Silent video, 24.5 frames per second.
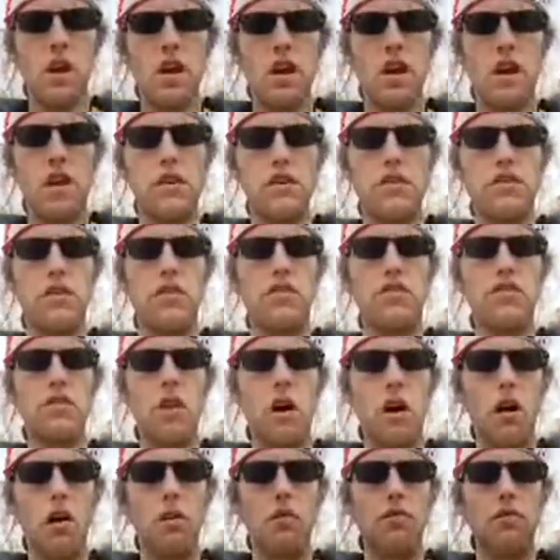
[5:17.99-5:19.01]
He has
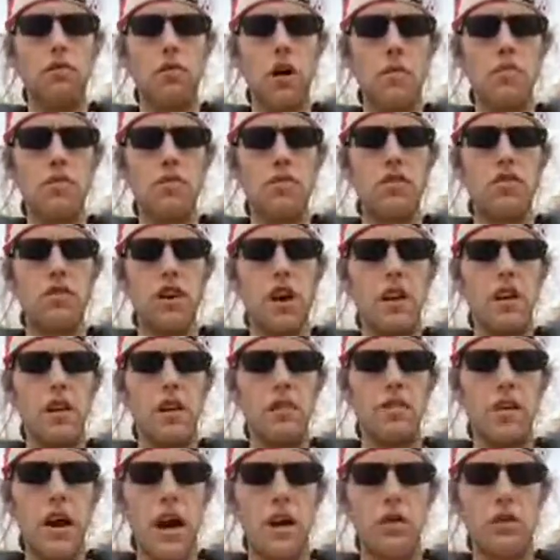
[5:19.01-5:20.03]
dissolved
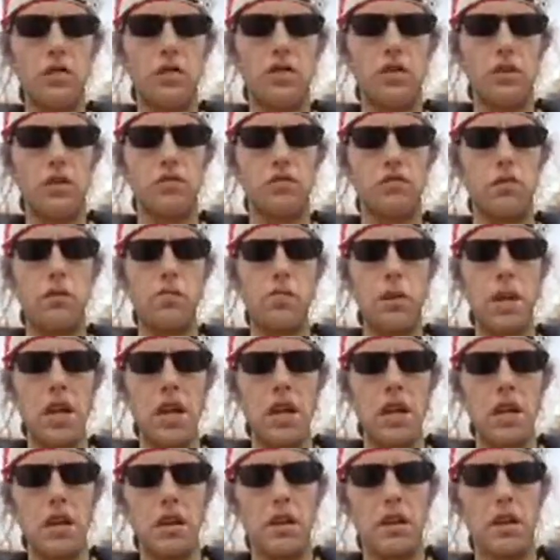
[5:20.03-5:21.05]
representative houses
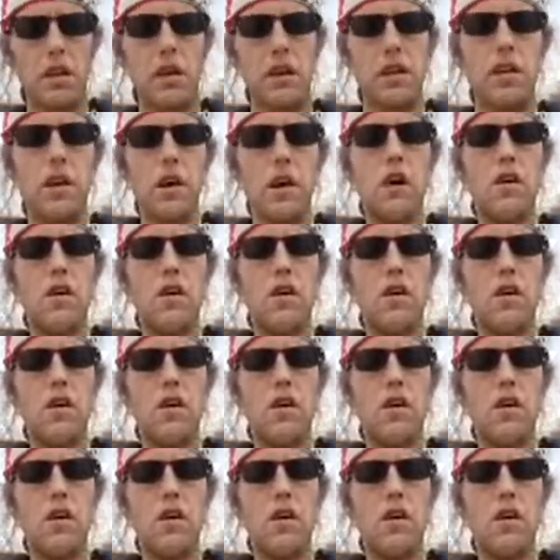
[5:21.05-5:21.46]
repeatedly